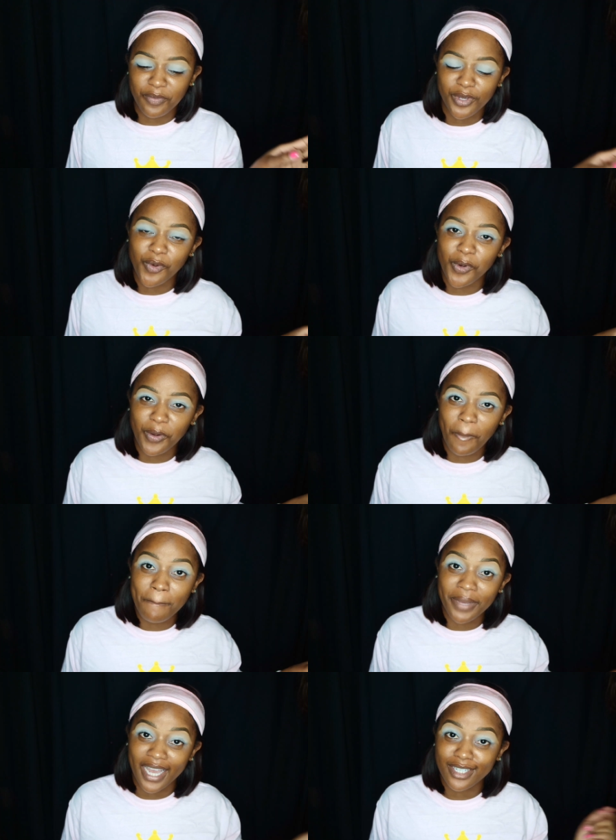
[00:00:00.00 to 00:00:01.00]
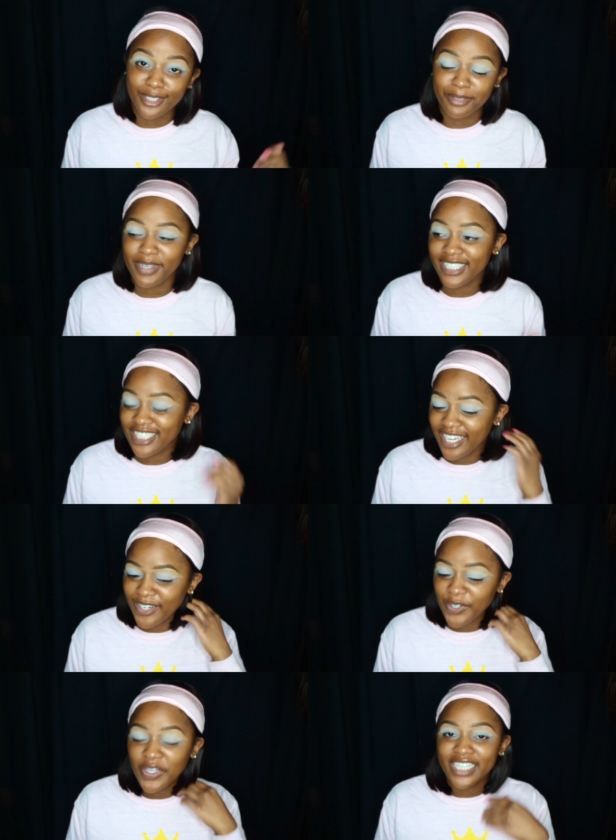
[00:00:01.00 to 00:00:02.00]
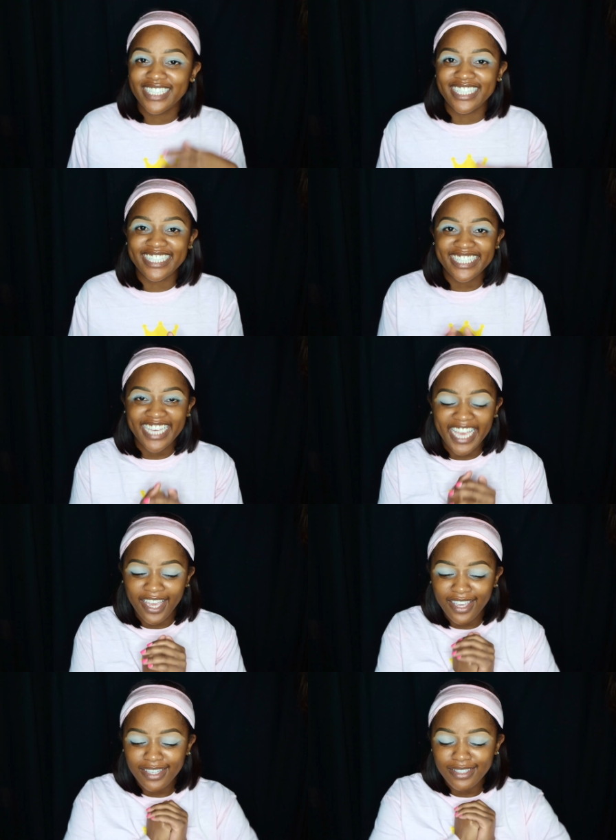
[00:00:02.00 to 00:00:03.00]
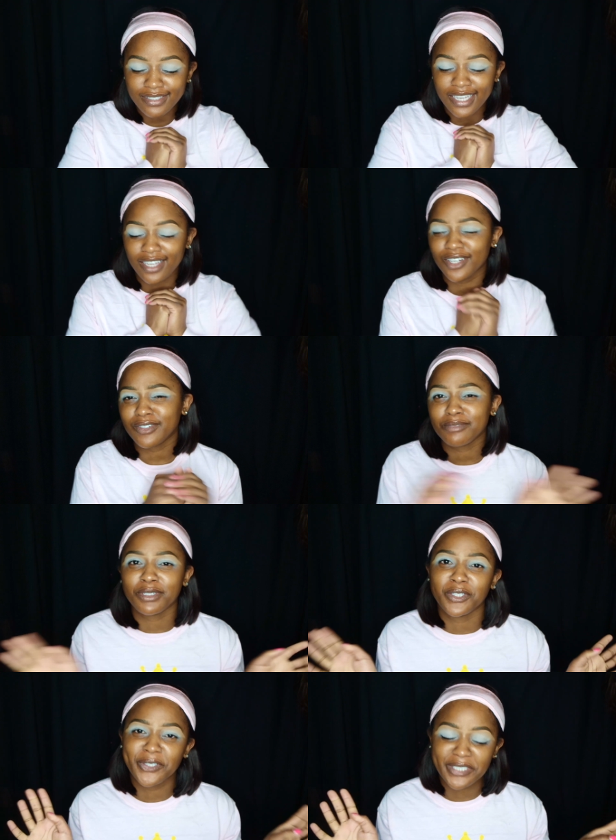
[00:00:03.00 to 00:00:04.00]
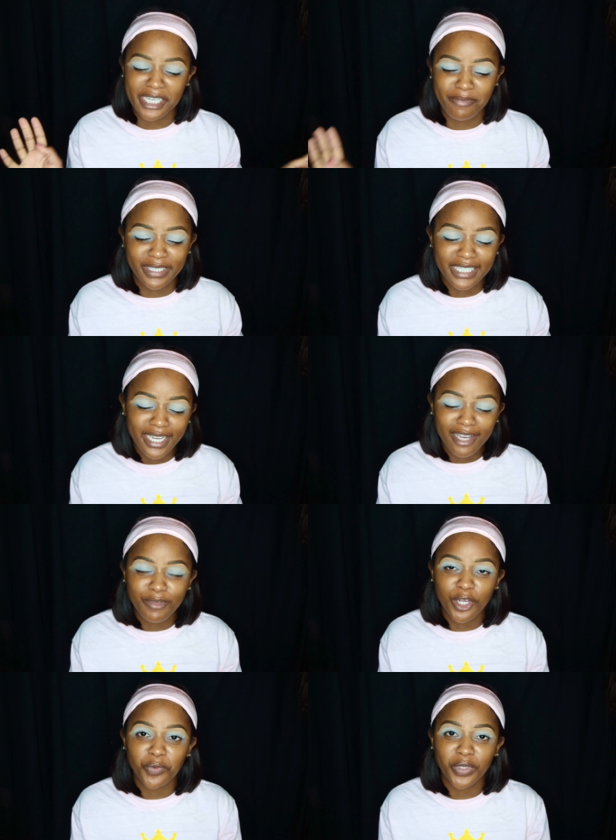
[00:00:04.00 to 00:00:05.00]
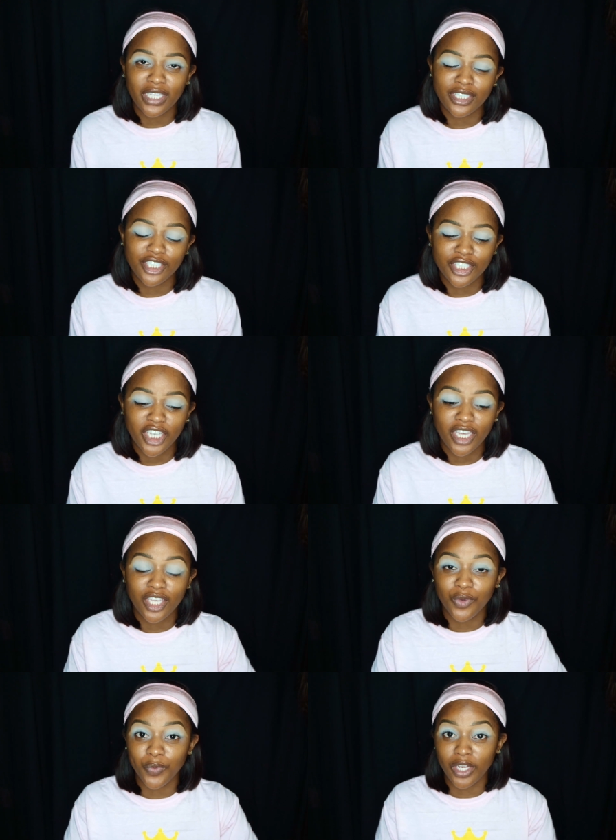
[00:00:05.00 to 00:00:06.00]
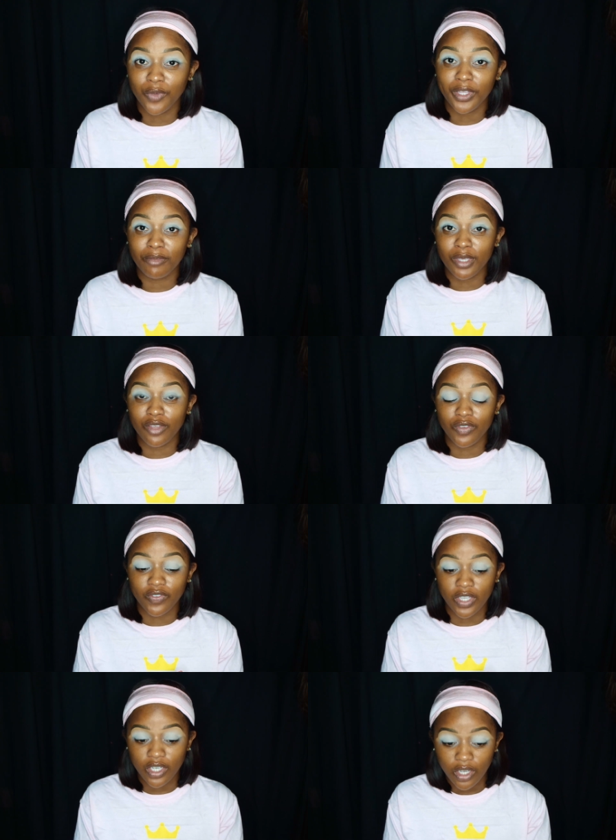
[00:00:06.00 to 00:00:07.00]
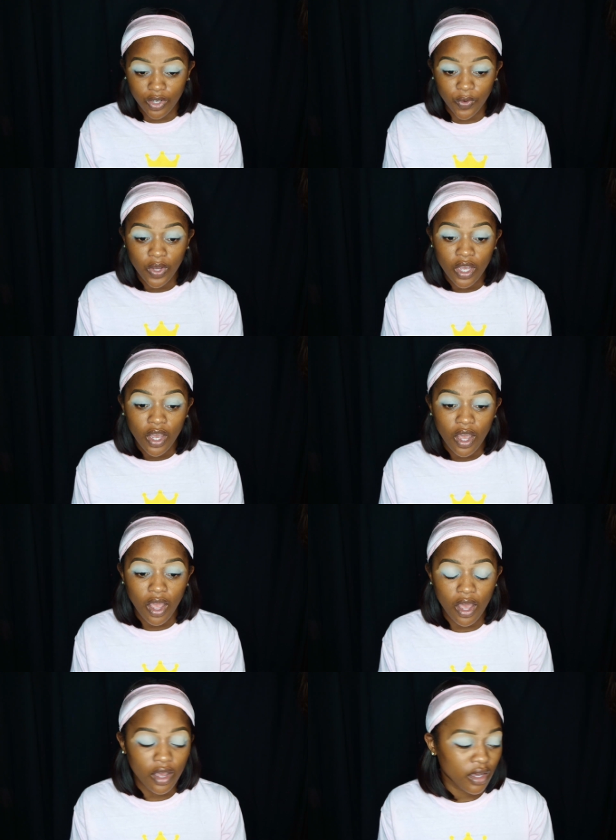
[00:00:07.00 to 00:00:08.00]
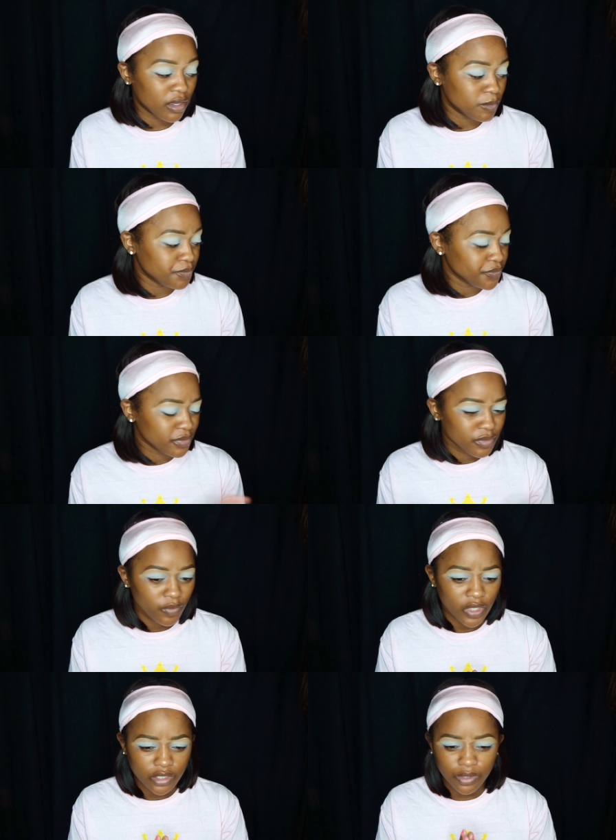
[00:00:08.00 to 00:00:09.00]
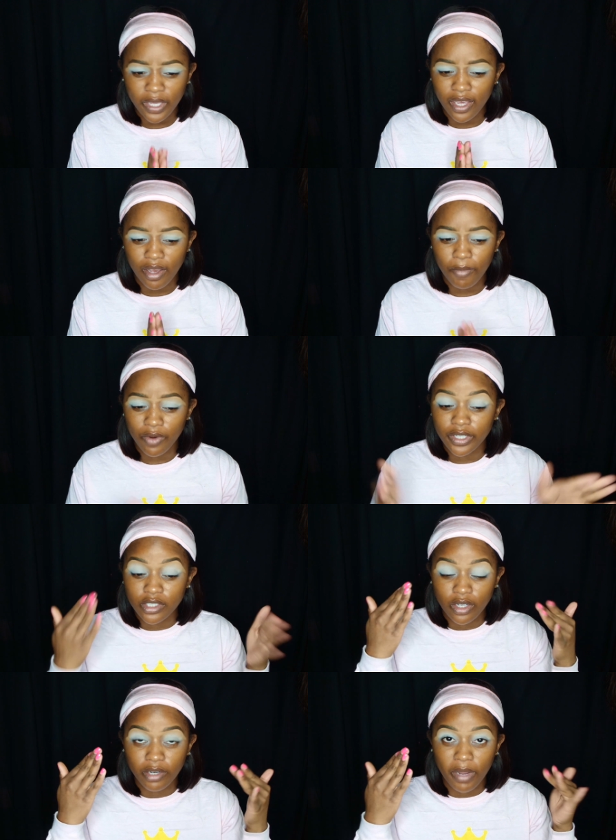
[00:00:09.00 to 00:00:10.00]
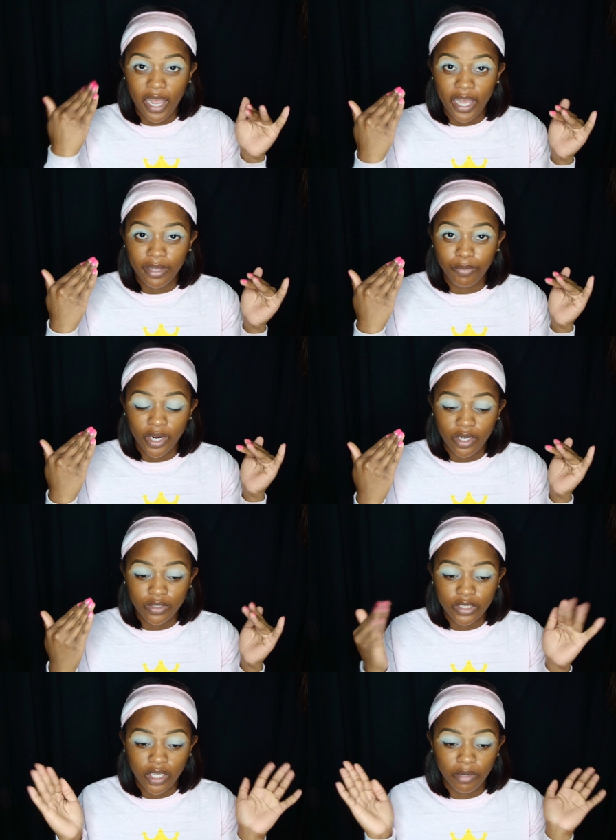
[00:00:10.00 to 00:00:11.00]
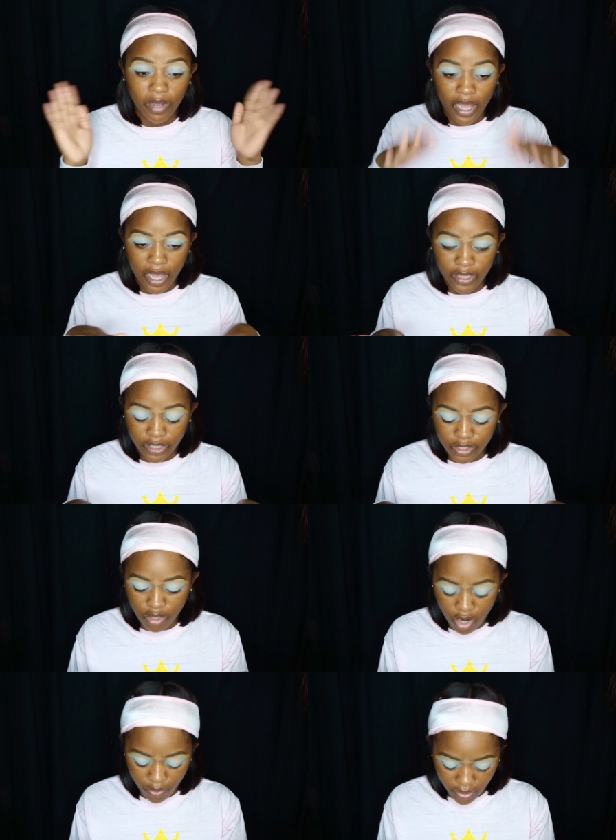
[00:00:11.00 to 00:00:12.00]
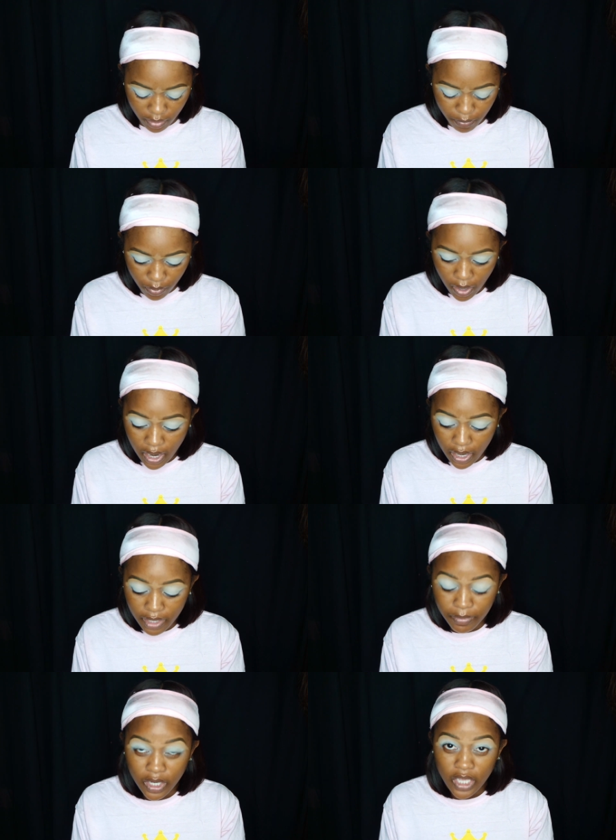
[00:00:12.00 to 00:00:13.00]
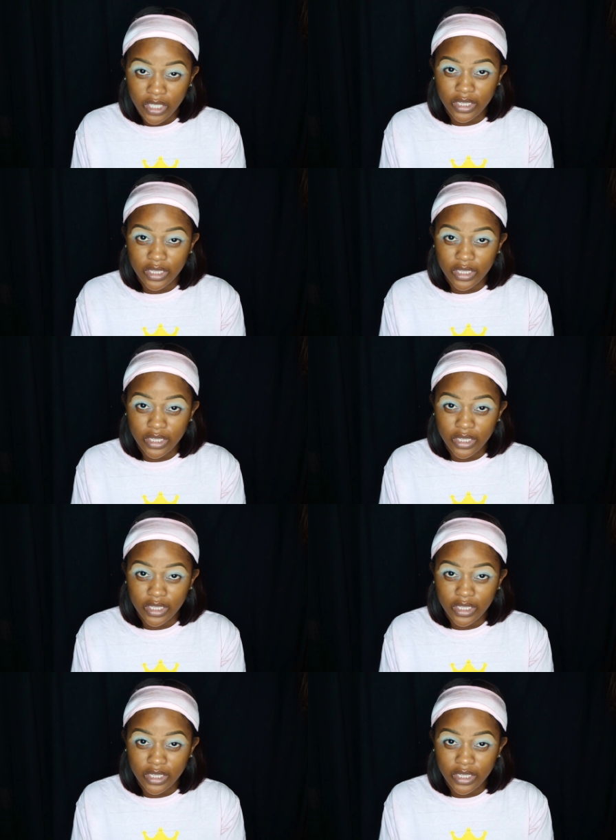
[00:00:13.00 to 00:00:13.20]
Caramel, welcome back to my channel. Today, I know it's been a long time, but today I'm here with a chit chat get ready with me video. So yeah, I'm already starting my eyebrows and my eyelids are already primed.